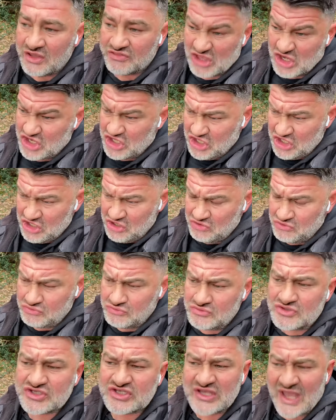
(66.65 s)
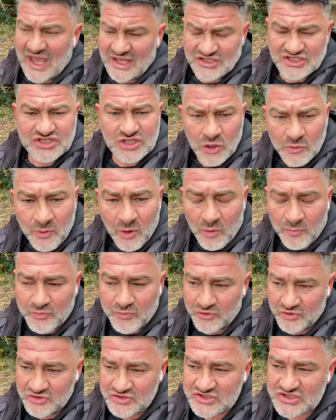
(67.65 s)
the news and soap
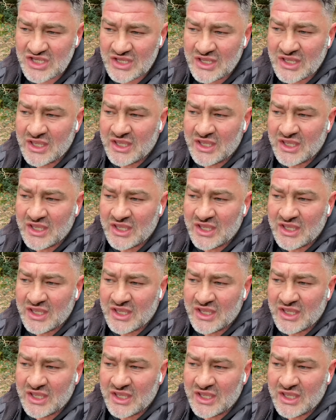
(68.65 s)
operas,